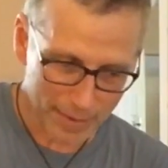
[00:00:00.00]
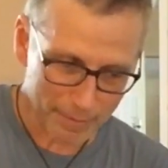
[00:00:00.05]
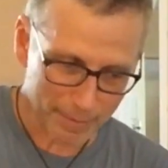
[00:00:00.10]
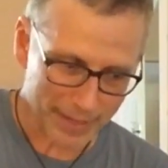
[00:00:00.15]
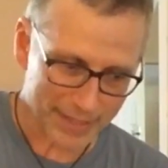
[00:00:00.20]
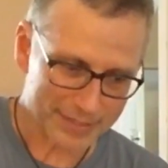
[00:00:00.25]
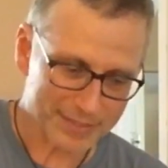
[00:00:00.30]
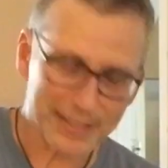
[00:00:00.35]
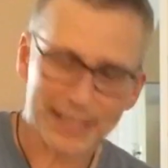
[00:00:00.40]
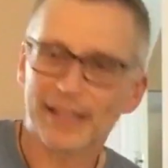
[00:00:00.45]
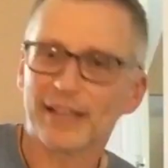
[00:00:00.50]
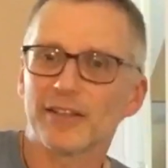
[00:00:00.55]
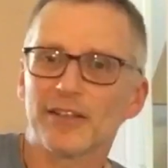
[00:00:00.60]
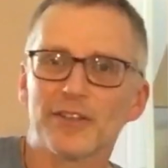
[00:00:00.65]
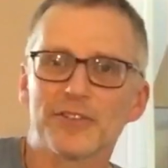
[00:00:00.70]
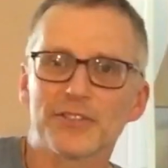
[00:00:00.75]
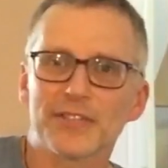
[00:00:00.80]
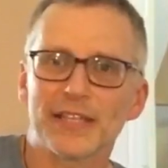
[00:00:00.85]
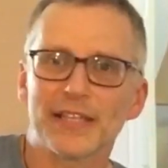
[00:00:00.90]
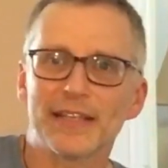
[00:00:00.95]
my
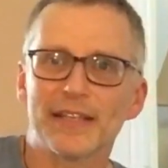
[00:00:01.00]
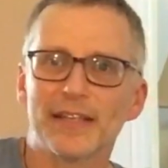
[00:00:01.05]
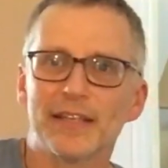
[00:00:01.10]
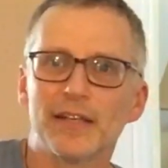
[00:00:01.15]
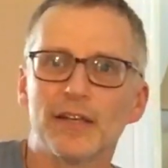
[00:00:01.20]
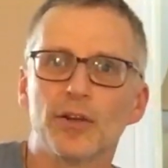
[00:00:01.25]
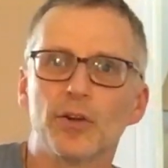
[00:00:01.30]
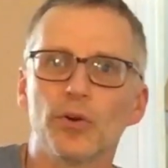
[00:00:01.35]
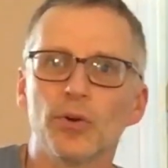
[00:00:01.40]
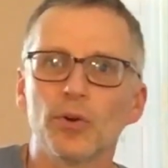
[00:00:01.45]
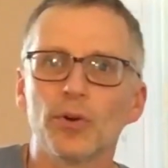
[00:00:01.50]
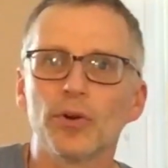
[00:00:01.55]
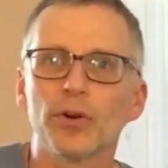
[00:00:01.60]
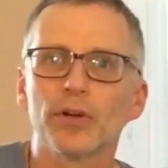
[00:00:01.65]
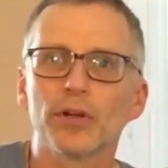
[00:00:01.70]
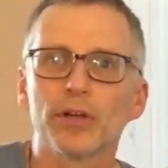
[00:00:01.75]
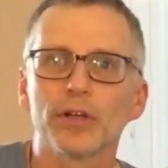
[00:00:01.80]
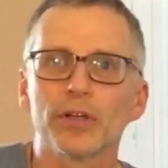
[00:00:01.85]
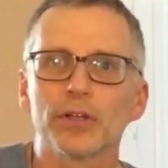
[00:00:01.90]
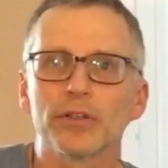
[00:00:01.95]
sandals in,
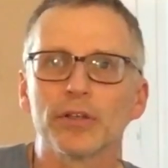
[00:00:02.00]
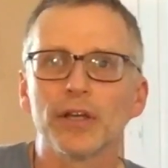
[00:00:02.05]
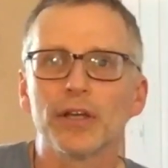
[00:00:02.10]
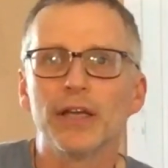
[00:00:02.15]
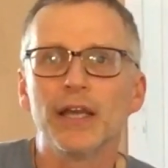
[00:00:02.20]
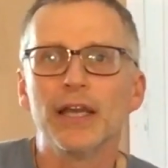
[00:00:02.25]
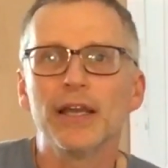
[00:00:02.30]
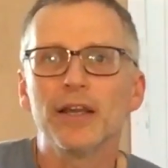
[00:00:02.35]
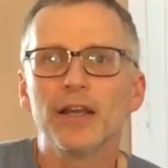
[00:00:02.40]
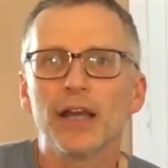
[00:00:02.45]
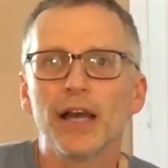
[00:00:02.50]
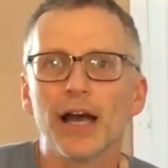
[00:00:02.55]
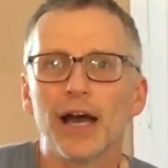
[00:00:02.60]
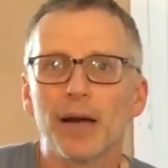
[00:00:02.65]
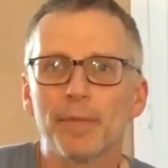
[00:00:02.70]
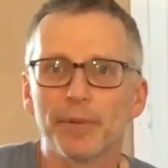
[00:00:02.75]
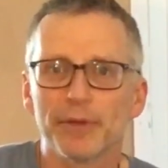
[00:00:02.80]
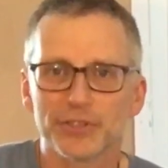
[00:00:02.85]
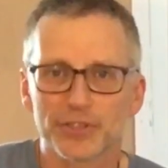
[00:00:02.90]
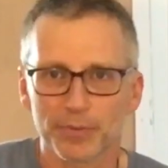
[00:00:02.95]
or
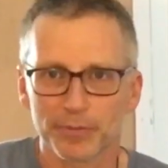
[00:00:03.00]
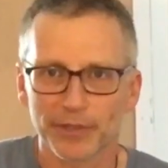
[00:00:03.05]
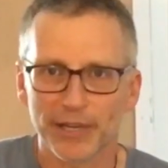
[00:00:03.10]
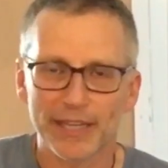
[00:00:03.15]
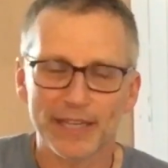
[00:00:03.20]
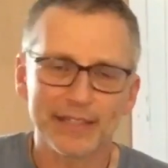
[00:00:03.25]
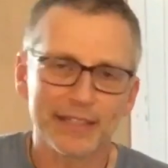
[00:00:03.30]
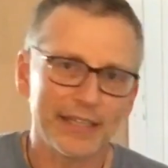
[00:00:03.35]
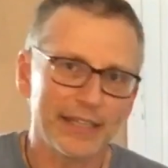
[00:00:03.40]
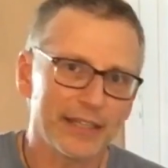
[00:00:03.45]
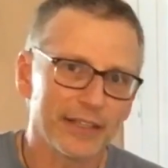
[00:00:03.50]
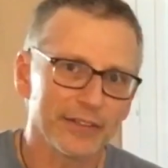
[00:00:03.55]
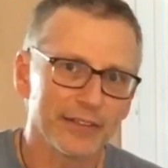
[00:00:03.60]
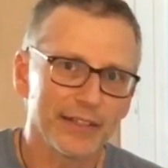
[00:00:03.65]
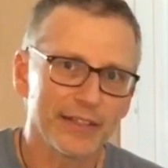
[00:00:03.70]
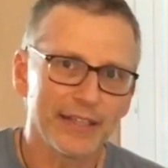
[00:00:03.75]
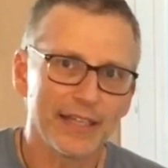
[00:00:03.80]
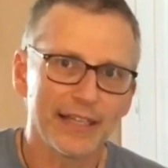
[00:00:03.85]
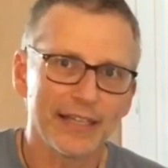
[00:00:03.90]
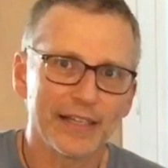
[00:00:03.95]
I'll put some rain gear
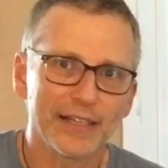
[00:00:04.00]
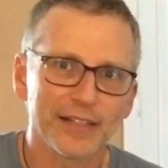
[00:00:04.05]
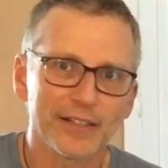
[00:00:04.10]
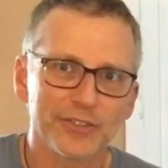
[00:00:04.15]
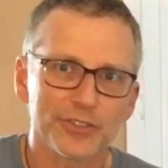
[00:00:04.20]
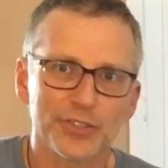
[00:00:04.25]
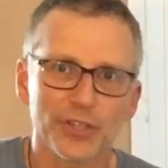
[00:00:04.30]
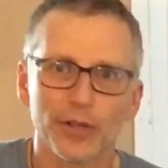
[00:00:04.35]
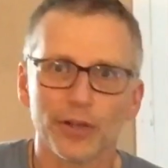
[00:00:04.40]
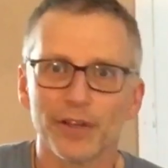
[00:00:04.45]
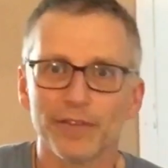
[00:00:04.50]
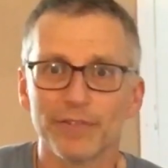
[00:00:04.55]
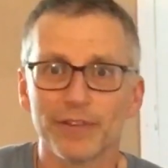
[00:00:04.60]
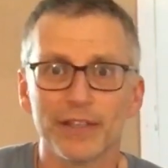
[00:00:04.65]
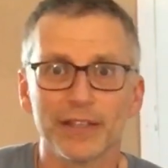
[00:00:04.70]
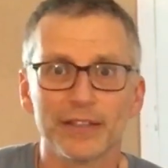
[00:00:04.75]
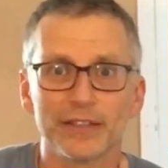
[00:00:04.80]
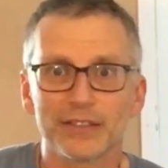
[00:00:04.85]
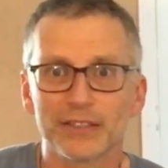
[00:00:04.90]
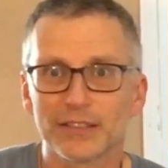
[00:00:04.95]
in there. So if
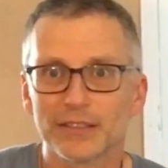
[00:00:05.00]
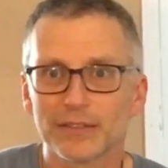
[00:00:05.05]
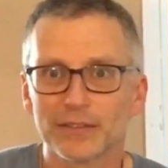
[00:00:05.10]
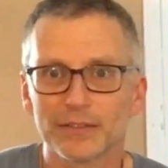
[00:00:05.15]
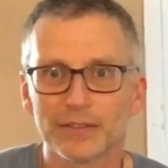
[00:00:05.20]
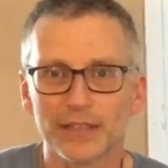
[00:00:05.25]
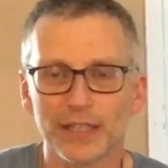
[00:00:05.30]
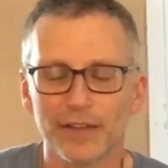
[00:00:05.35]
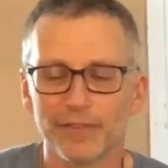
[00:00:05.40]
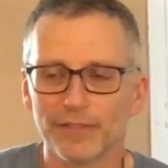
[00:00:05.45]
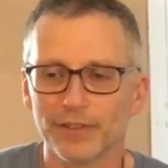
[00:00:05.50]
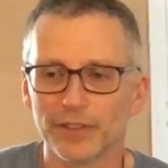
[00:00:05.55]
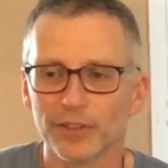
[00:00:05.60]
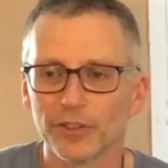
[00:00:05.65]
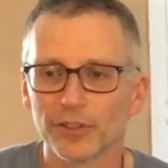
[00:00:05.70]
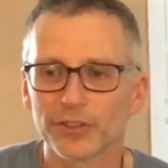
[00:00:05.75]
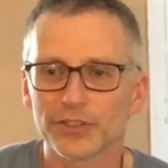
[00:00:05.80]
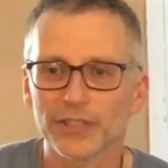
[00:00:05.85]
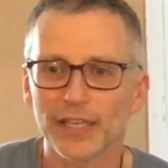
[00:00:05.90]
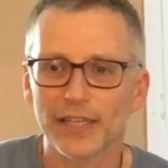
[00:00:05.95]
it
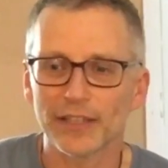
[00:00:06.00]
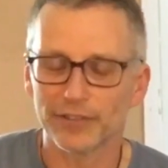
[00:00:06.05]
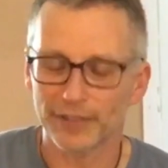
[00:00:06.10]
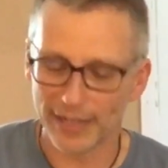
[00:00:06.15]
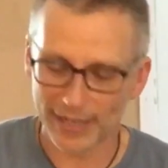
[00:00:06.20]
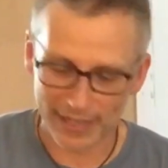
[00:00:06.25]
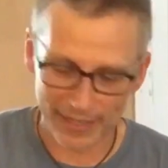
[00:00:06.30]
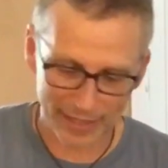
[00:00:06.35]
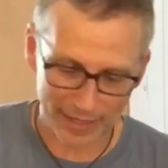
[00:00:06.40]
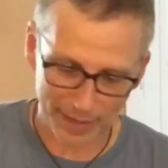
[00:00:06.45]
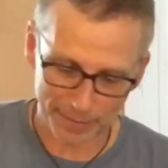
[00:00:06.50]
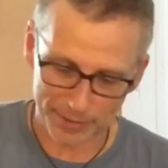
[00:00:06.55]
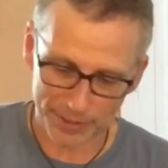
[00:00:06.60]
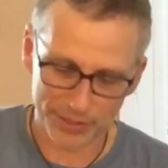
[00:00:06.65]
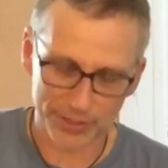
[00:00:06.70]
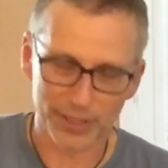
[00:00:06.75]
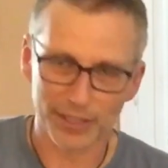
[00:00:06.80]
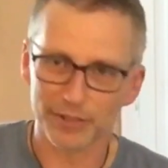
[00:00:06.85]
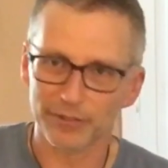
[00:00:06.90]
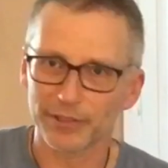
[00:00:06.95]
looks like rain, I'm
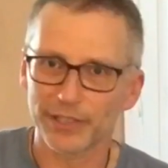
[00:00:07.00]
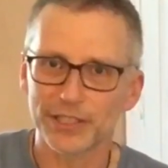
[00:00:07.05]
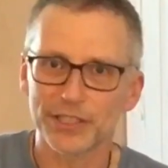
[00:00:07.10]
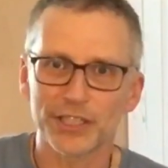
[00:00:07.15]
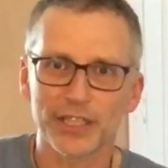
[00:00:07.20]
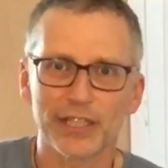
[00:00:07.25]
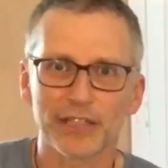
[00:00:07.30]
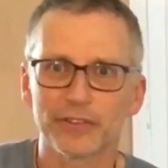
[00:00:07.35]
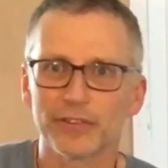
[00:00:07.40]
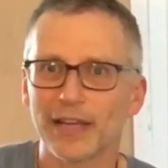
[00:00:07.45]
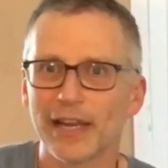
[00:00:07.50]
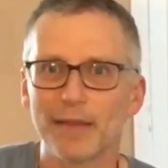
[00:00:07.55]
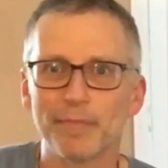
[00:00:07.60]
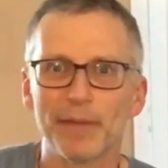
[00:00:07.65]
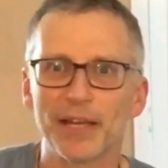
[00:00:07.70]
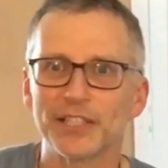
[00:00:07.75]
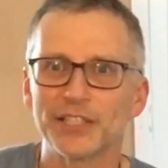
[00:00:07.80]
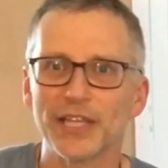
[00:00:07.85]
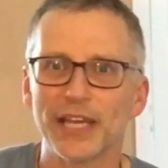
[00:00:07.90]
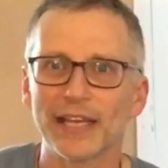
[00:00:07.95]
just gonna reach in, grab
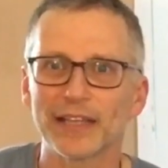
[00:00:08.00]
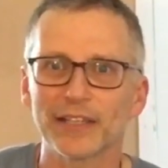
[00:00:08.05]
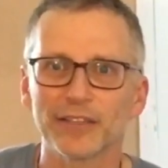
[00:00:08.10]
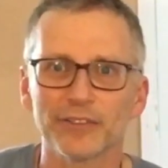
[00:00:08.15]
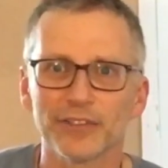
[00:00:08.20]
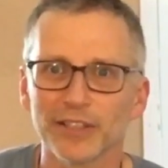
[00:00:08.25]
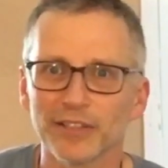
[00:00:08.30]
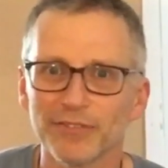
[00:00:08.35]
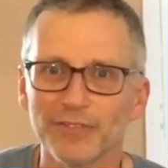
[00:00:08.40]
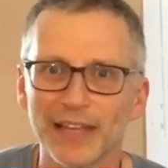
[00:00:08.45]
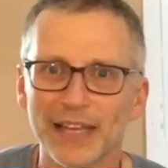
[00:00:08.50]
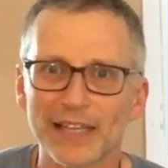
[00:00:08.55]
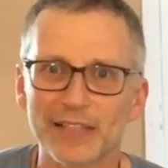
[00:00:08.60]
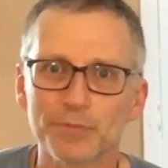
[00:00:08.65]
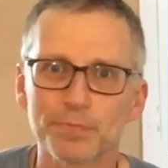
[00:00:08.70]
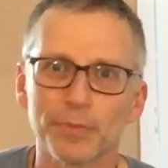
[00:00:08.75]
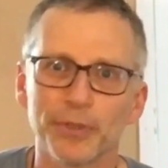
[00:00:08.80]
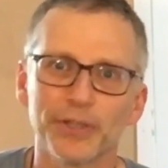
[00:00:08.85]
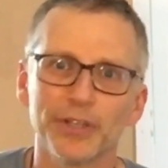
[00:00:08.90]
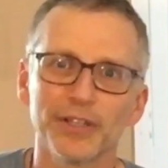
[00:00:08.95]
my jacket real
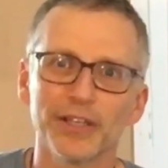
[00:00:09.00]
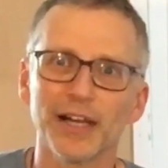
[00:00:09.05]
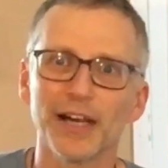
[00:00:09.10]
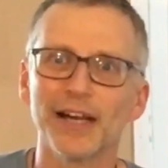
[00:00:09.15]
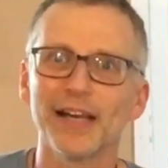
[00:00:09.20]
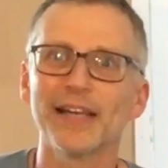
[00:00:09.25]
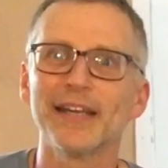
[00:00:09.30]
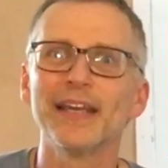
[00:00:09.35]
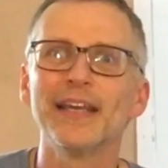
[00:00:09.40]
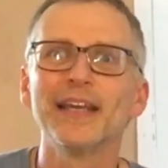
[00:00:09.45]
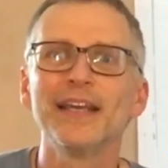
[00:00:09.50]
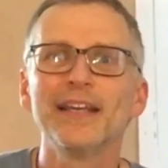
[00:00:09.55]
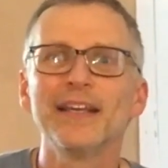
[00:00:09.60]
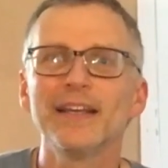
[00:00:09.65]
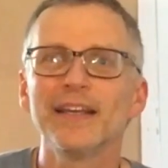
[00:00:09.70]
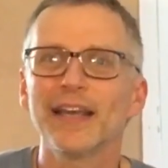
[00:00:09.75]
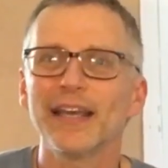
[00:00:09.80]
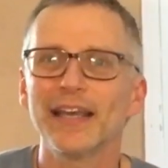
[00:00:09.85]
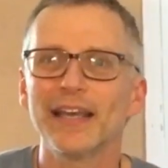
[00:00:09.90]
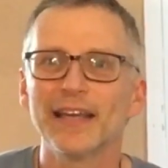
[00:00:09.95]
fast, put it on,
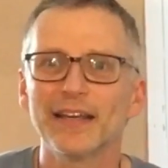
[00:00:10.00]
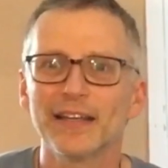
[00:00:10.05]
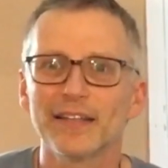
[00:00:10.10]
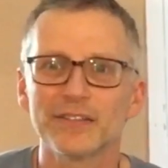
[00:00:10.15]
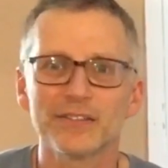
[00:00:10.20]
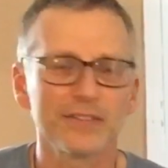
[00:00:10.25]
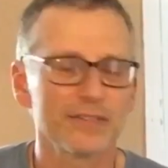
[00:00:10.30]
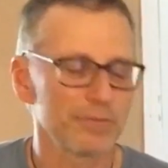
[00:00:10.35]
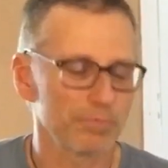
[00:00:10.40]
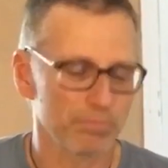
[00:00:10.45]
and